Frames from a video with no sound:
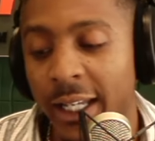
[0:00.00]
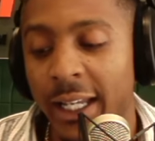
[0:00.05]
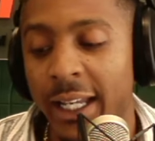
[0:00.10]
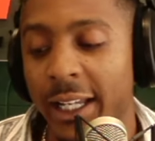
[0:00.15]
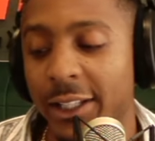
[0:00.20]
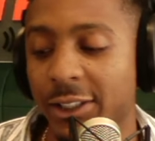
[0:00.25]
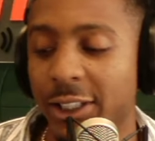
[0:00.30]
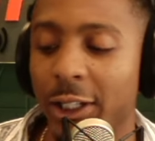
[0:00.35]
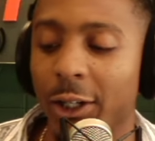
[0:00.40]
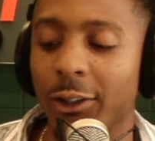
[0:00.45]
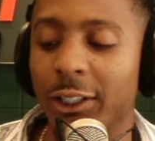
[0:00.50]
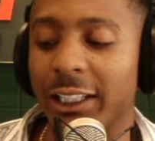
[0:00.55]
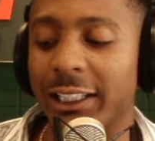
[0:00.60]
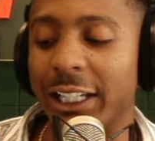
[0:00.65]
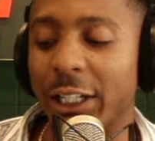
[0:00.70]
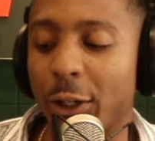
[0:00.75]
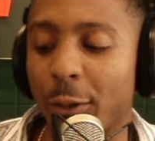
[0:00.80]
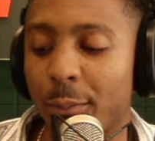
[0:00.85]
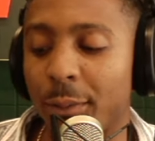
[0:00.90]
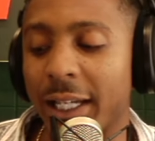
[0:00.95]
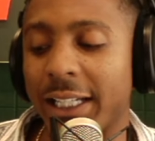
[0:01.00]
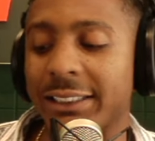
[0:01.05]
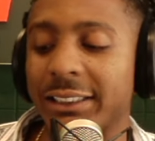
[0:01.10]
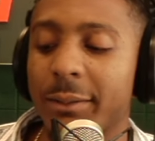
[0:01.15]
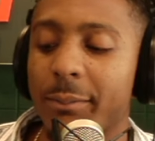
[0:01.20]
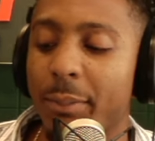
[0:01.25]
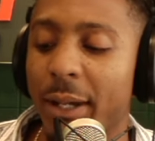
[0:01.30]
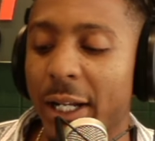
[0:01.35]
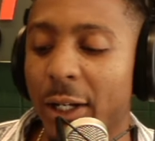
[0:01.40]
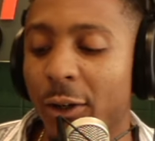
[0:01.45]
It's the only legal place
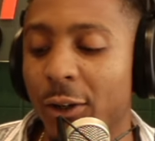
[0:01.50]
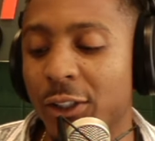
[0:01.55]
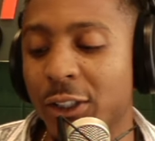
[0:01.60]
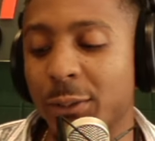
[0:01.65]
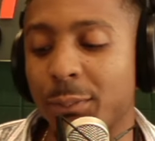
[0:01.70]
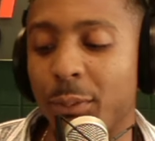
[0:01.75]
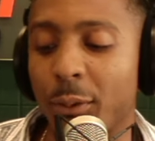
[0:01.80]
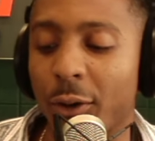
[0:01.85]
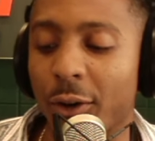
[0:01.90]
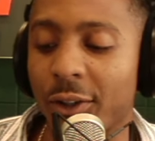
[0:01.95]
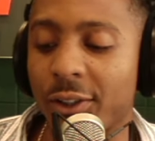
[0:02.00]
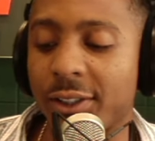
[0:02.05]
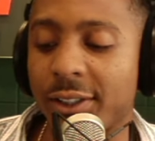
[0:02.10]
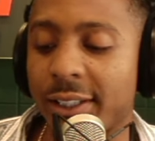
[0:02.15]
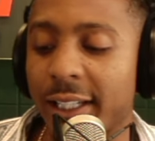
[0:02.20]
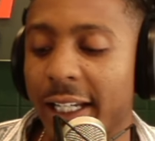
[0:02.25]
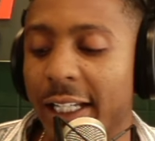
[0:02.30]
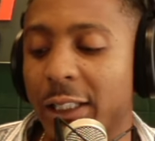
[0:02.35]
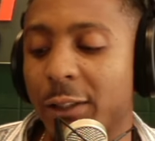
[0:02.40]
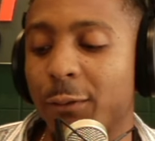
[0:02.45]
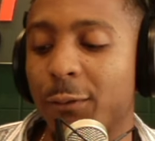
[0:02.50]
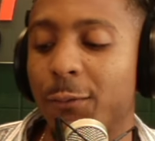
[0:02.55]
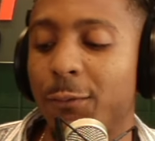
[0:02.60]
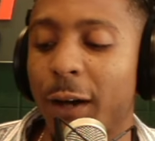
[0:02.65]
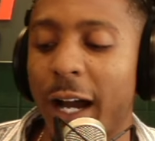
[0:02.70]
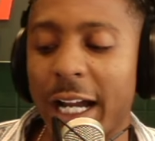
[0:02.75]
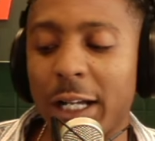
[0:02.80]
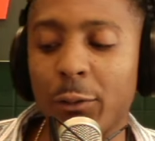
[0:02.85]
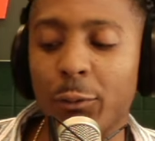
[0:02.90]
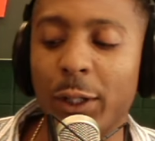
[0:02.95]
to bet on sports. It's
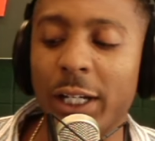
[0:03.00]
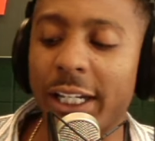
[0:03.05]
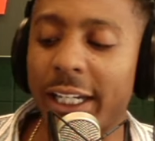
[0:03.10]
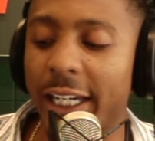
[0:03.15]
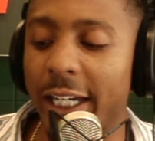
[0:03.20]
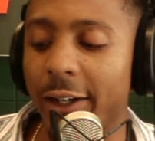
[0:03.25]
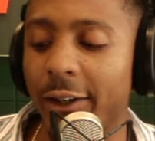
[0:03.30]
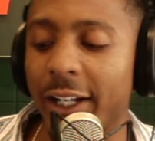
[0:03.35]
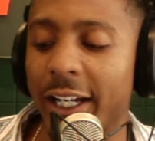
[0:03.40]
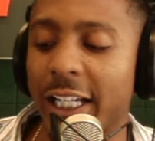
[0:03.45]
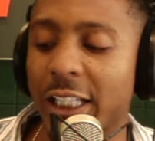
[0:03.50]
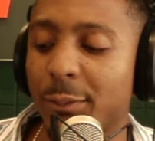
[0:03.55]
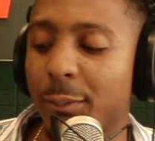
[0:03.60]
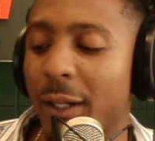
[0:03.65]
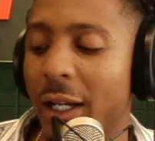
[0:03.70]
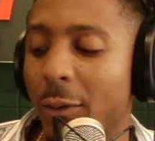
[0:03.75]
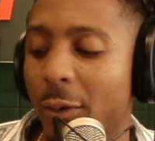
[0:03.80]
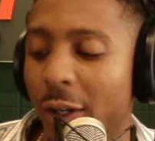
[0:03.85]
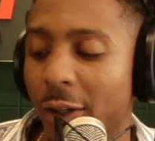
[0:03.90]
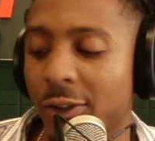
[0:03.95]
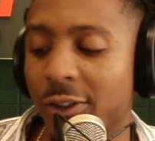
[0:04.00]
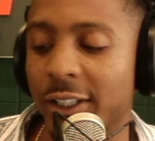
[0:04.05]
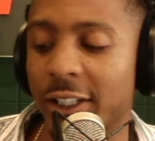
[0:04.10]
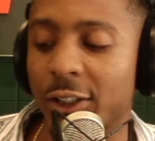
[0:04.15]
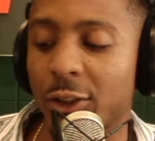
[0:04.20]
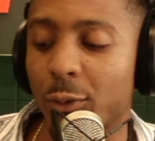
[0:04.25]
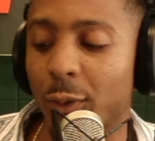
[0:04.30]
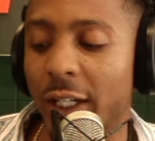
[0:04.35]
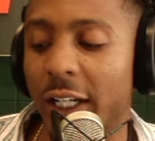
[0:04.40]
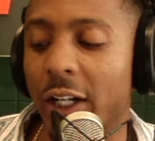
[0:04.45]
fight week here at ESPN
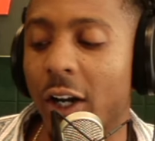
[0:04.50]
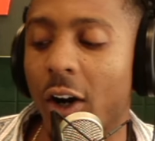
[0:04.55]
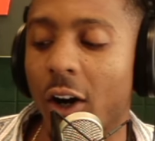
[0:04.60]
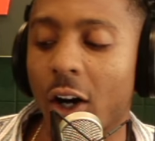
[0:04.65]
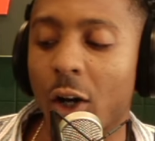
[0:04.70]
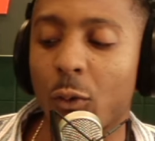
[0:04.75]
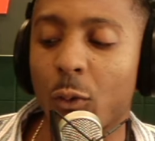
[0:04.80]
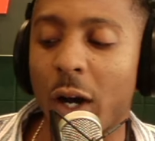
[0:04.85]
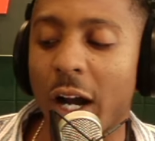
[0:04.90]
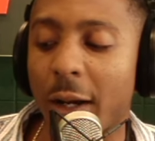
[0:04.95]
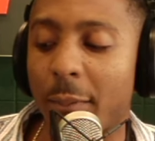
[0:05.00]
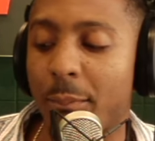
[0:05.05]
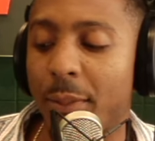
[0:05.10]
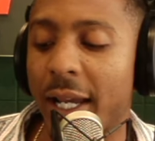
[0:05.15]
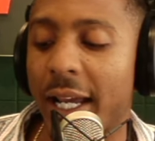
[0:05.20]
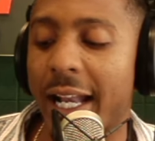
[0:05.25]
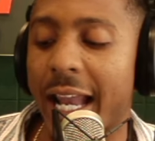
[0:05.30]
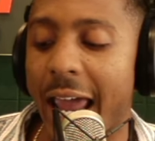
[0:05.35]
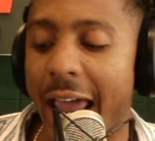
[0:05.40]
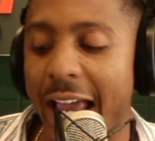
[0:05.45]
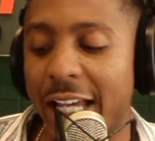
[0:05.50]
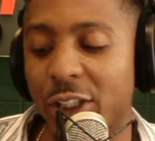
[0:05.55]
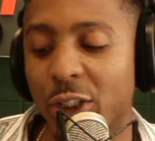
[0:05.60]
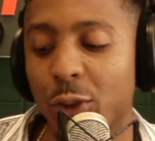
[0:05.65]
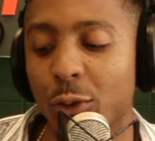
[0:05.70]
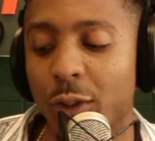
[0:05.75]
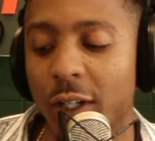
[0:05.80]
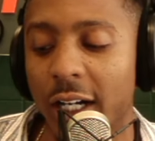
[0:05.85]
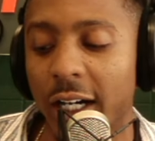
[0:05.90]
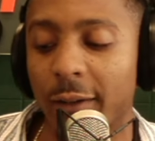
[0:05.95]
106.3, and Hard Rock Bet has
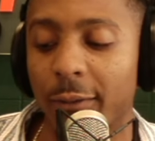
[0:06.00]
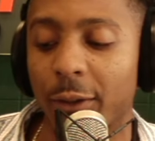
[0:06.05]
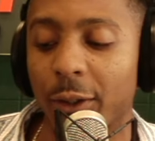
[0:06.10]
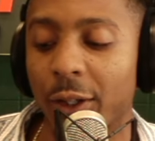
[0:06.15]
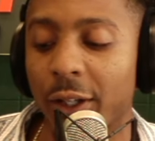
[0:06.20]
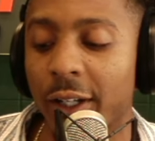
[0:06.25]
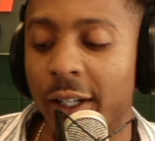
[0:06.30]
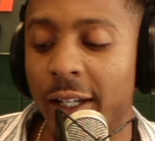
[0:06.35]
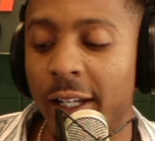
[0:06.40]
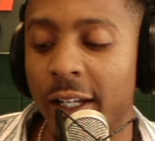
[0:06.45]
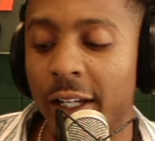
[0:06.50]
you covered.